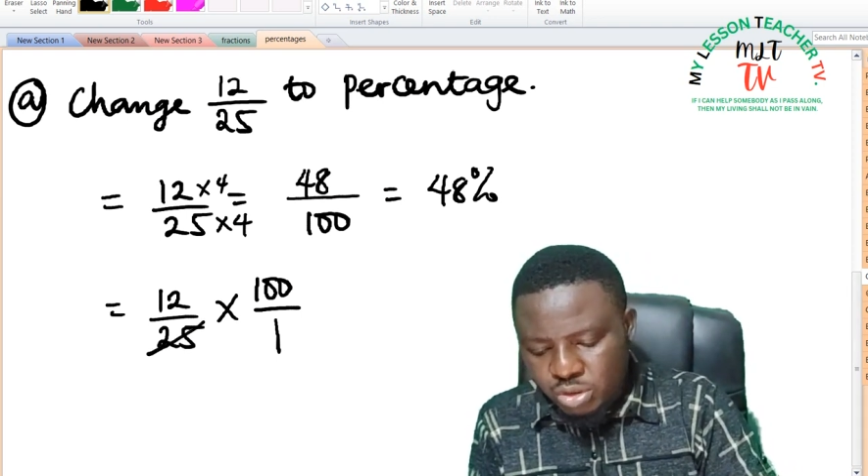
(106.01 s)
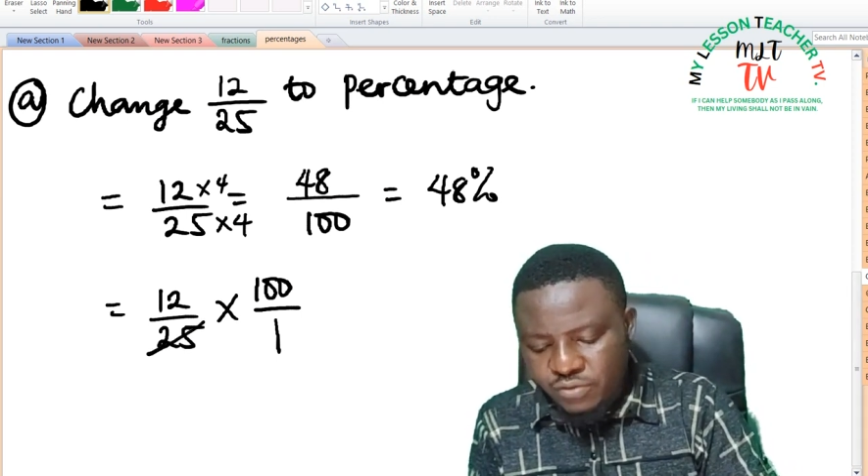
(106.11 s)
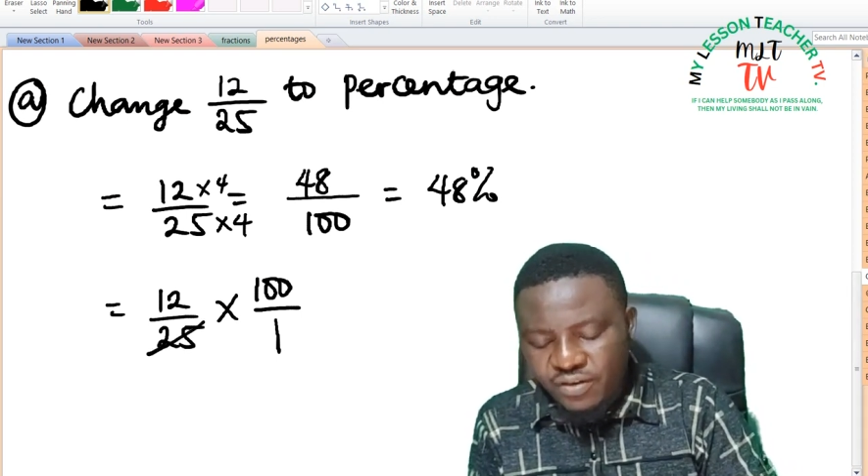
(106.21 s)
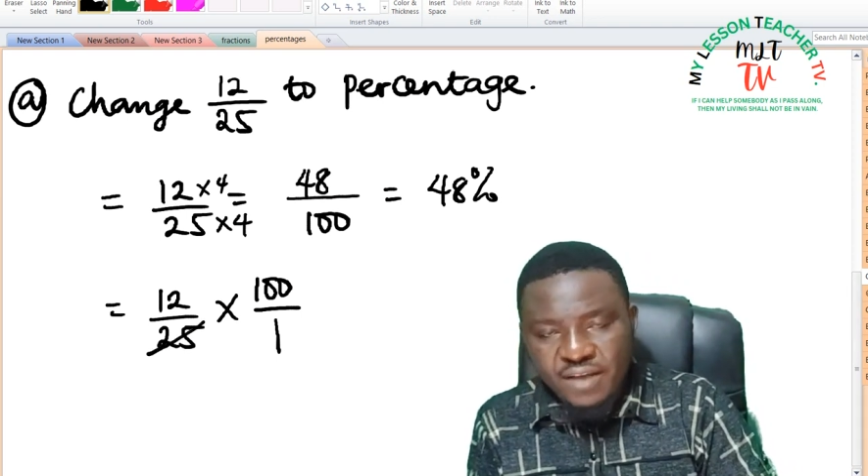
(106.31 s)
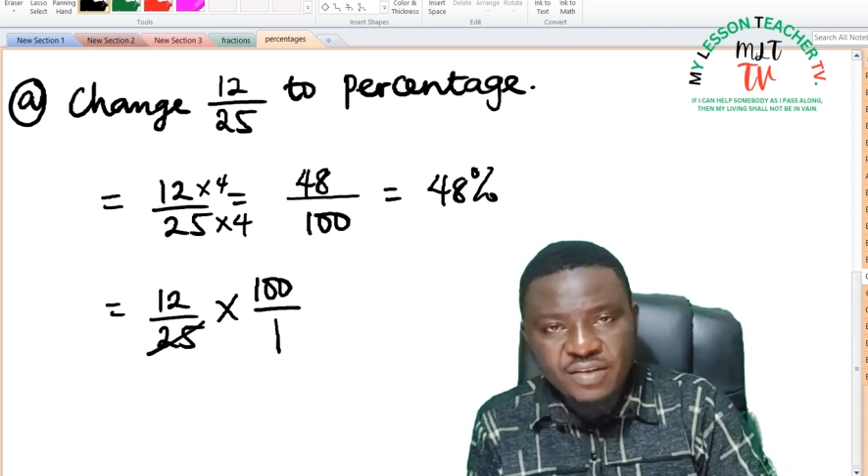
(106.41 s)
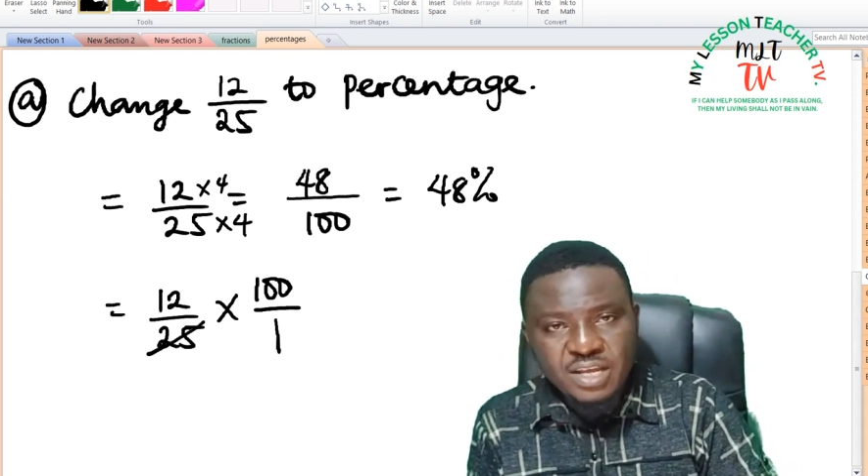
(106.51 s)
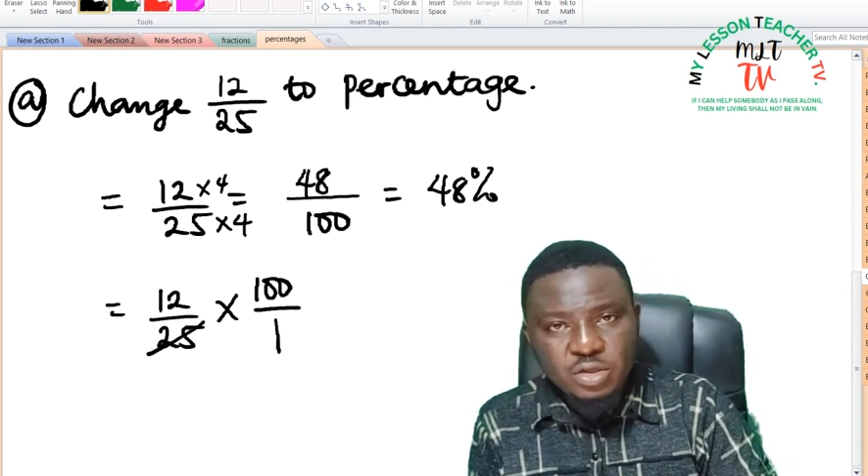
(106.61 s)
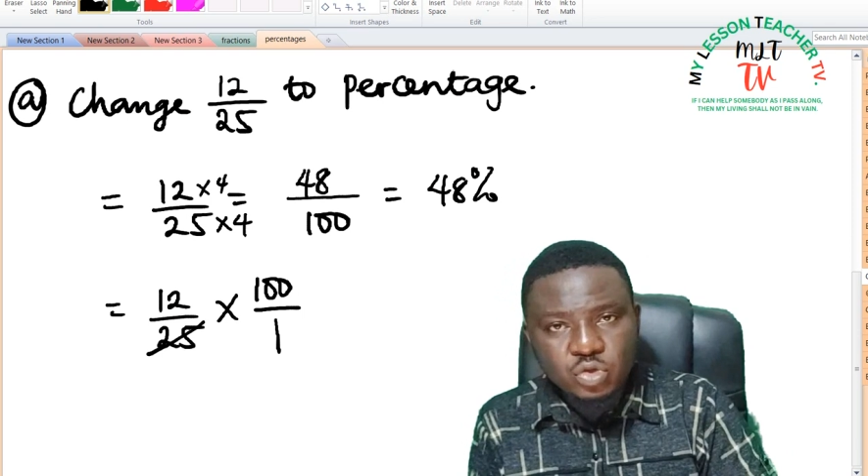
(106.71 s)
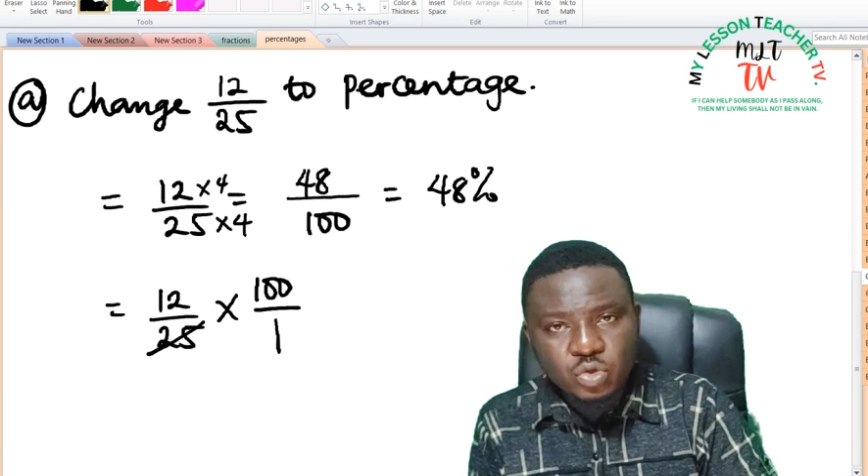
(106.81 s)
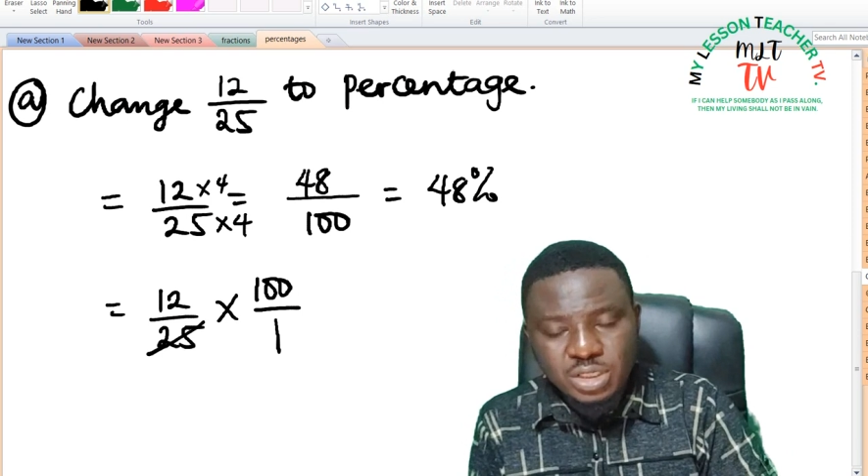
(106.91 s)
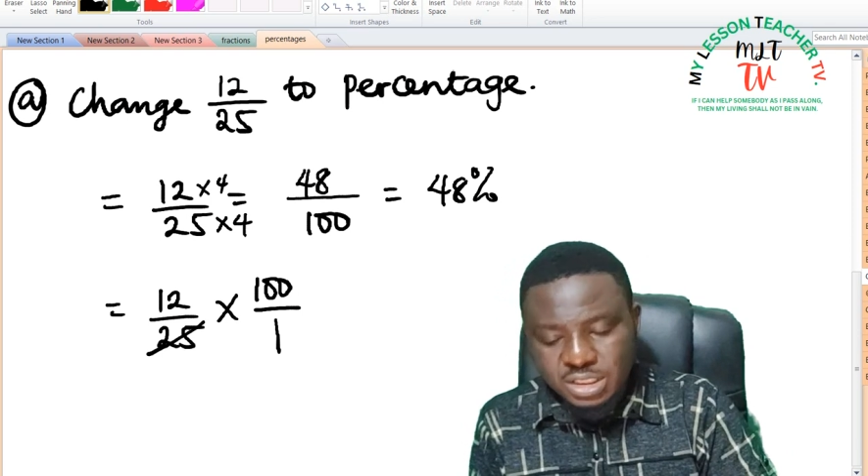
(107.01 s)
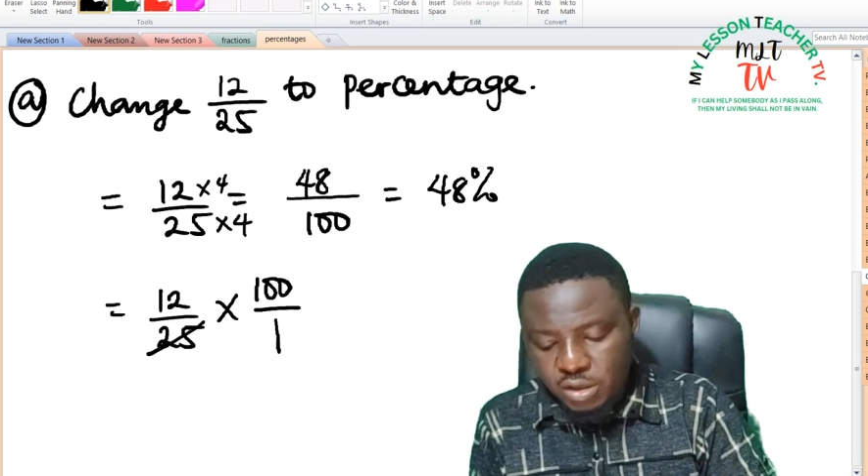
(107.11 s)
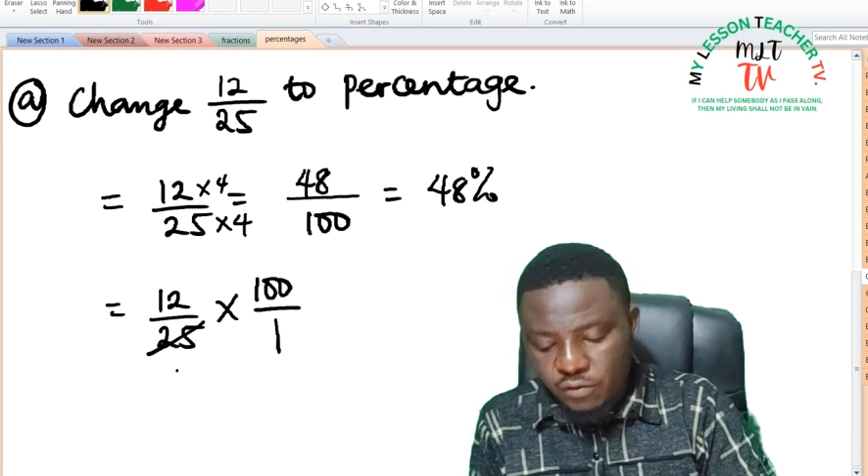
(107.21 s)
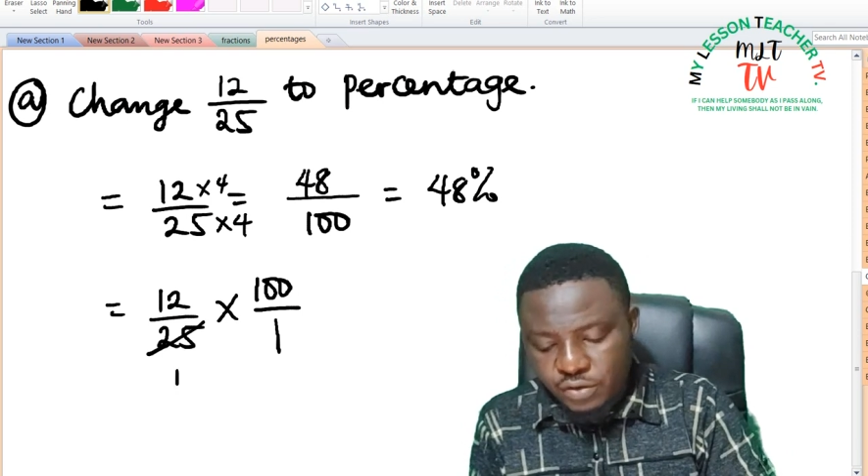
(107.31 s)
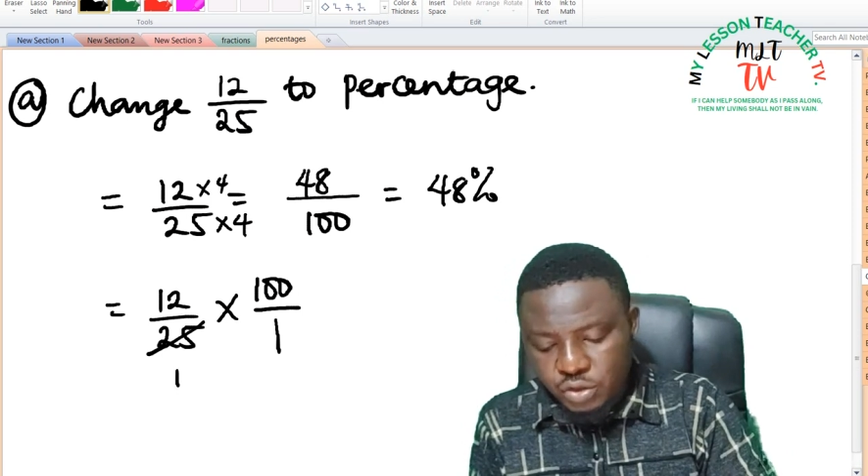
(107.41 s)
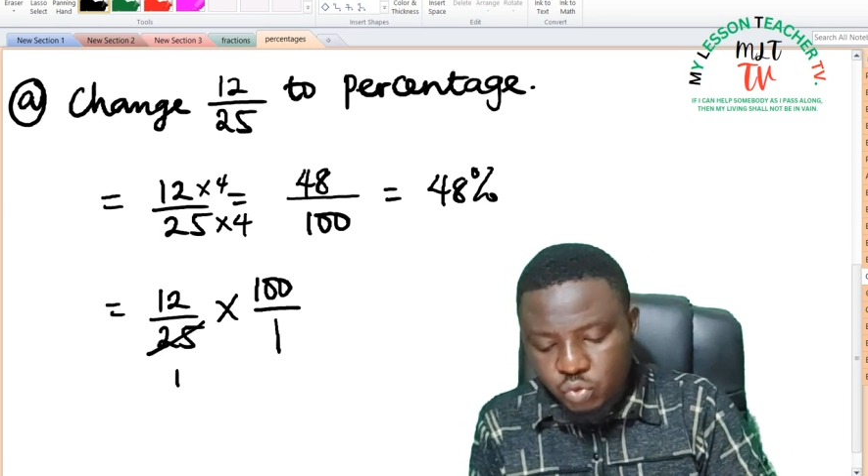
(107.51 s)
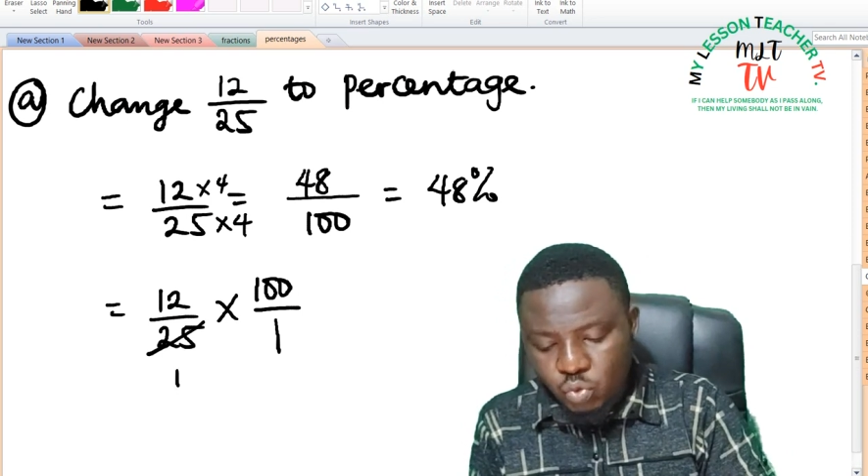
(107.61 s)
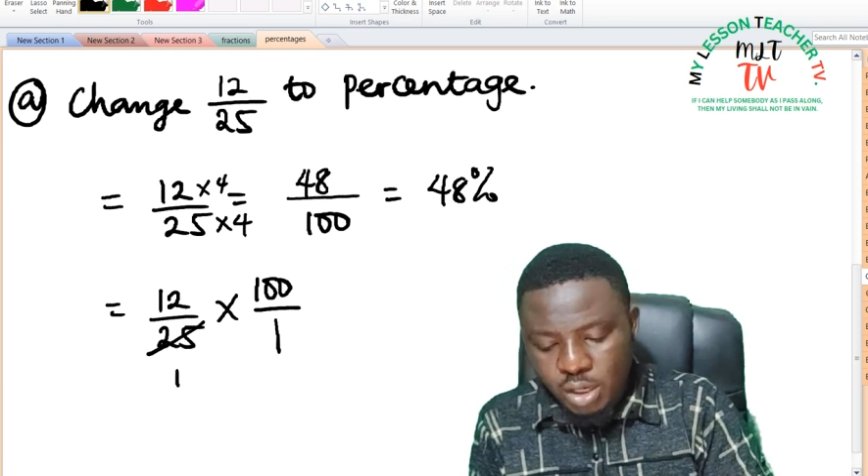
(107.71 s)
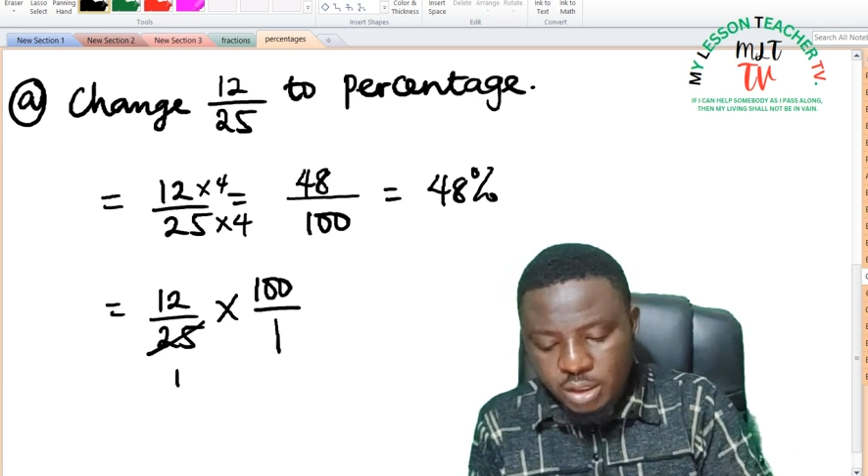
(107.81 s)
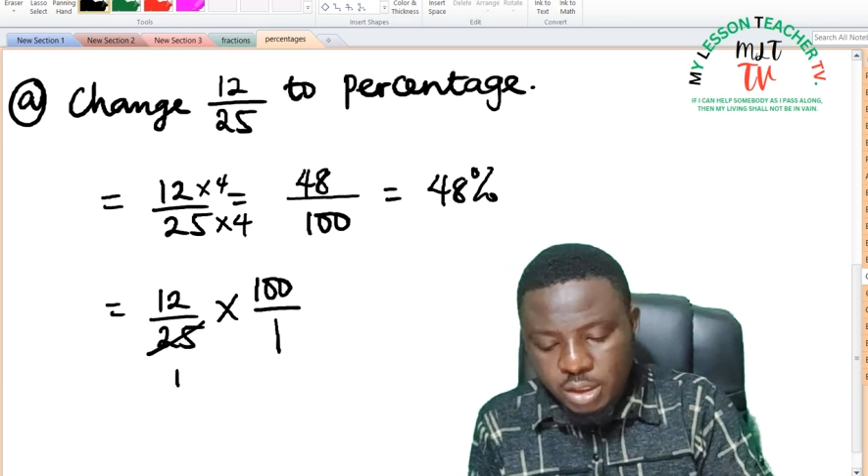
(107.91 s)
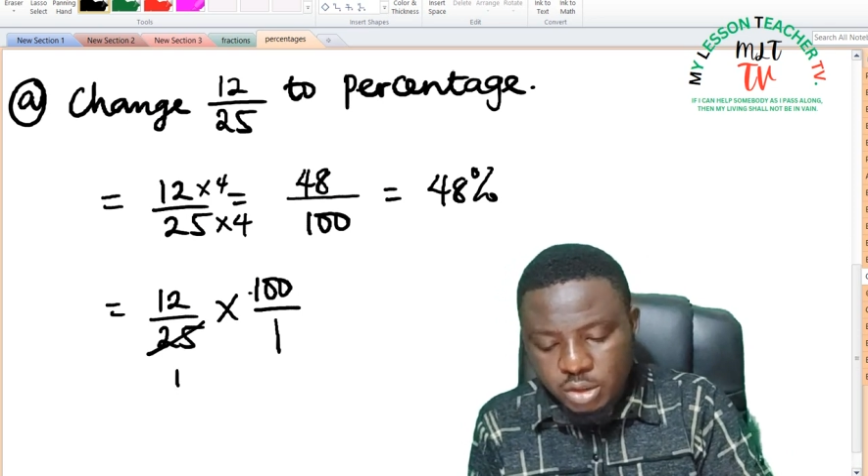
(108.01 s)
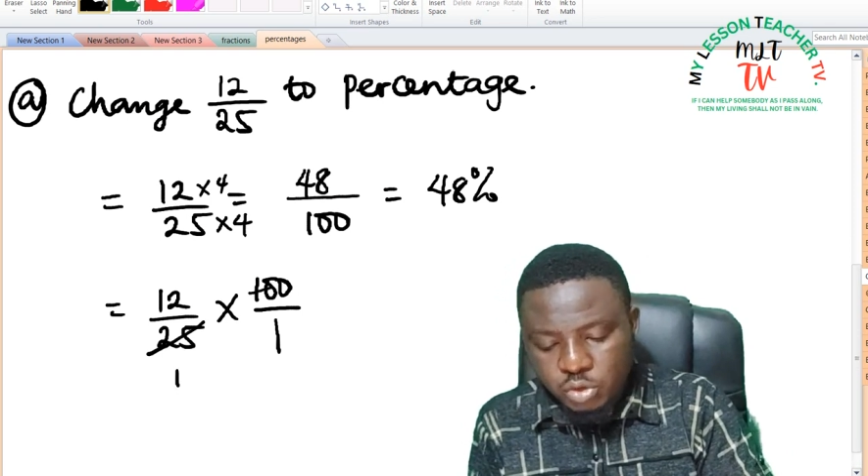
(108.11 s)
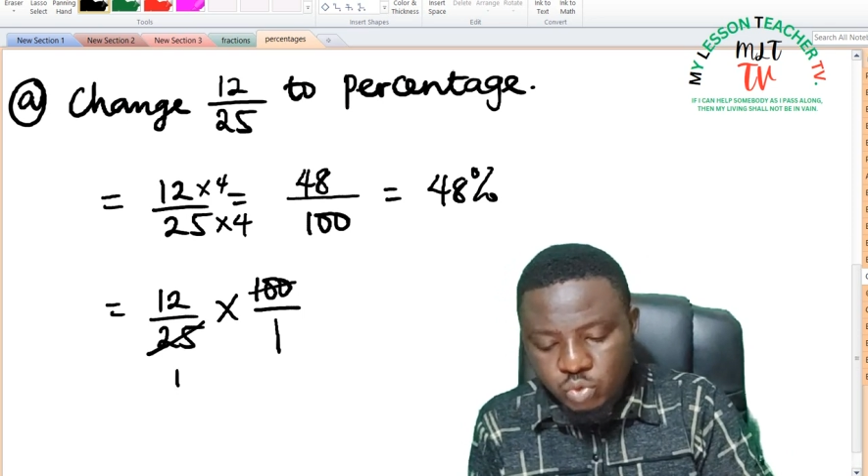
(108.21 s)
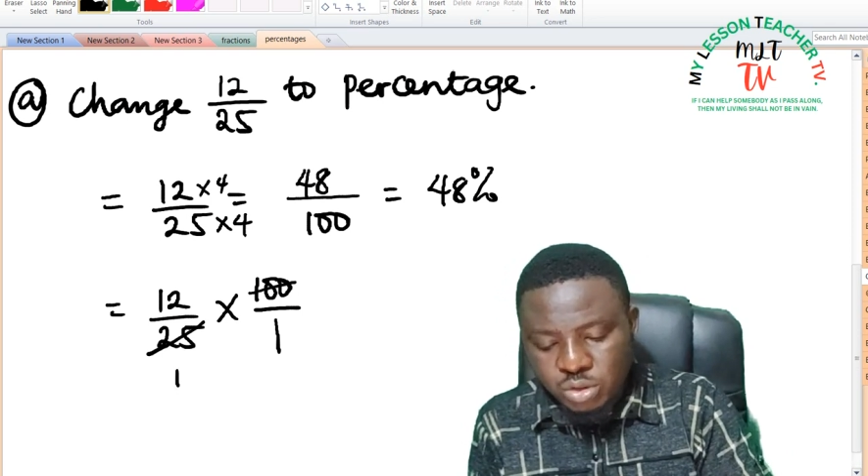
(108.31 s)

25 into itself is 1,